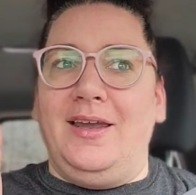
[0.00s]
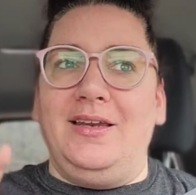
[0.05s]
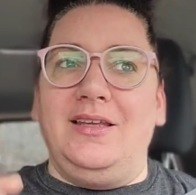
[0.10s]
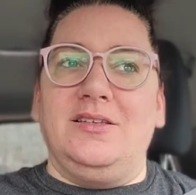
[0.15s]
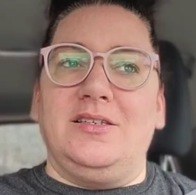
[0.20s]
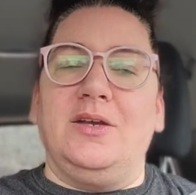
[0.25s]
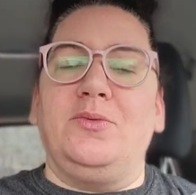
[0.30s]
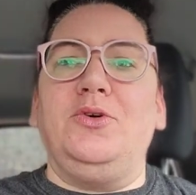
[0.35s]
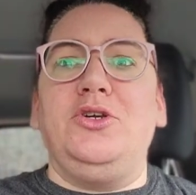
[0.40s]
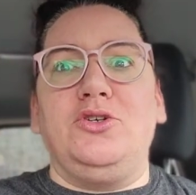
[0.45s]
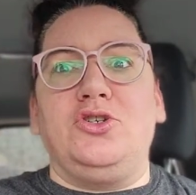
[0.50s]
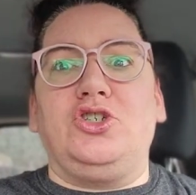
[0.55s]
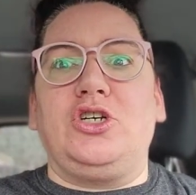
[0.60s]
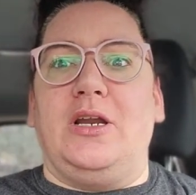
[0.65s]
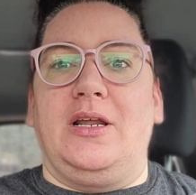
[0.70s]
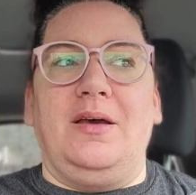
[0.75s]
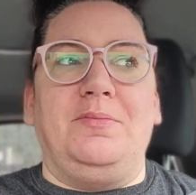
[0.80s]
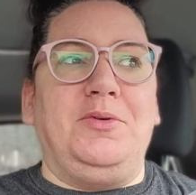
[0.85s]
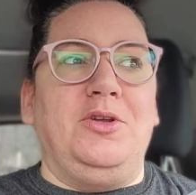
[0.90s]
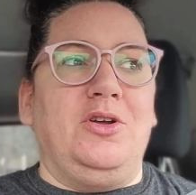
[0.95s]
And he's like, will you
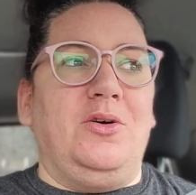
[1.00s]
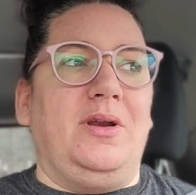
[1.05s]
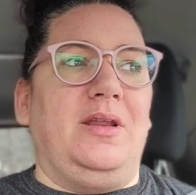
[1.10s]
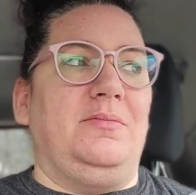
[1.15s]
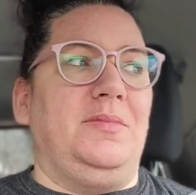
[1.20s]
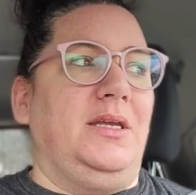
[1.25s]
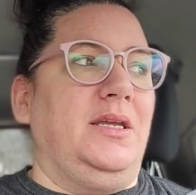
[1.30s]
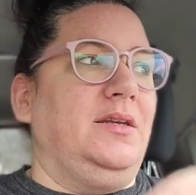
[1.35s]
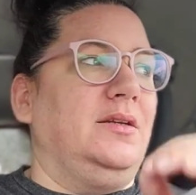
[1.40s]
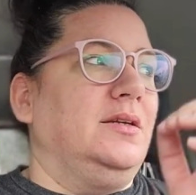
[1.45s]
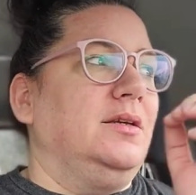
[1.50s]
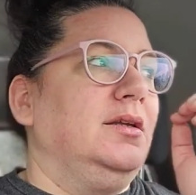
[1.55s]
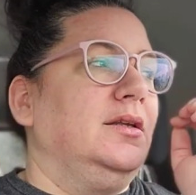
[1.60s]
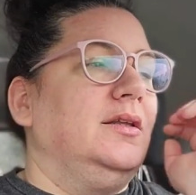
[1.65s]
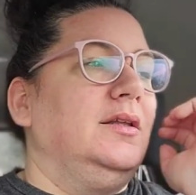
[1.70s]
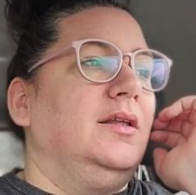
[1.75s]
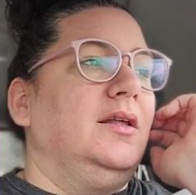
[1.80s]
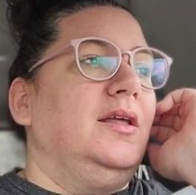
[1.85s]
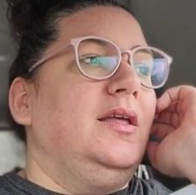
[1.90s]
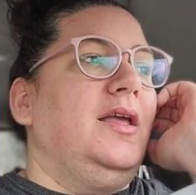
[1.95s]
shut up? You know what I mean?
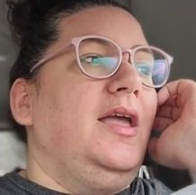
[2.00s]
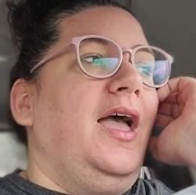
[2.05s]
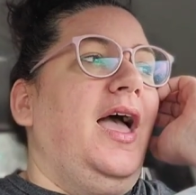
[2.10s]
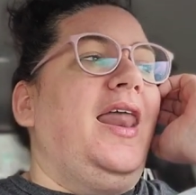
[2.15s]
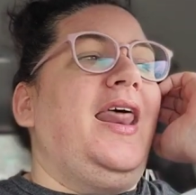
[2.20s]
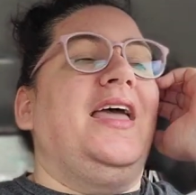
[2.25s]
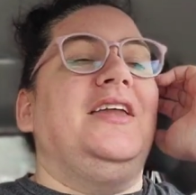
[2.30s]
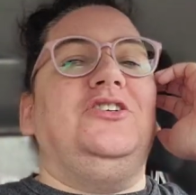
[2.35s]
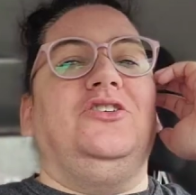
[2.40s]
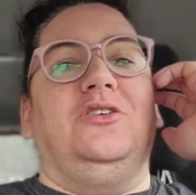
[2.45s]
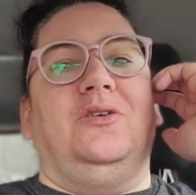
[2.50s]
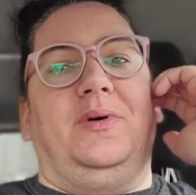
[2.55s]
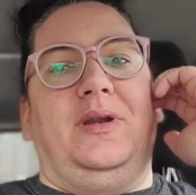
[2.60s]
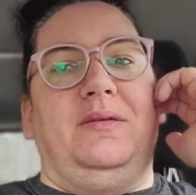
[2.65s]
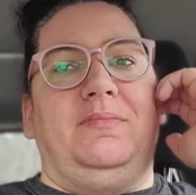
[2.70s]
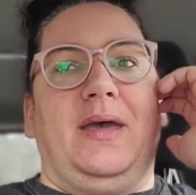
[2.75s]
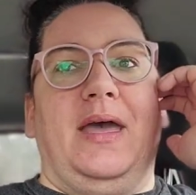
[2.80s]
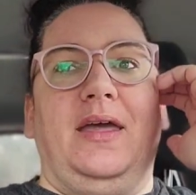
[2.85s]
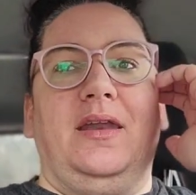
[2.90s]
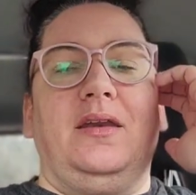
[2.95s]
And I do know what he
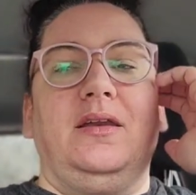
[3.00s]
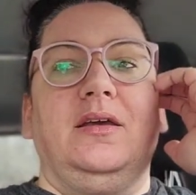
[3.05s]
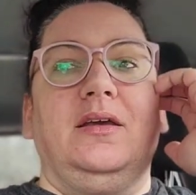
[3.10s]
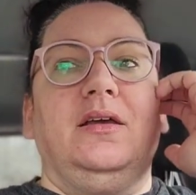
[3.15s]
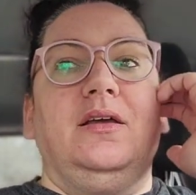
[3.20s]
meant.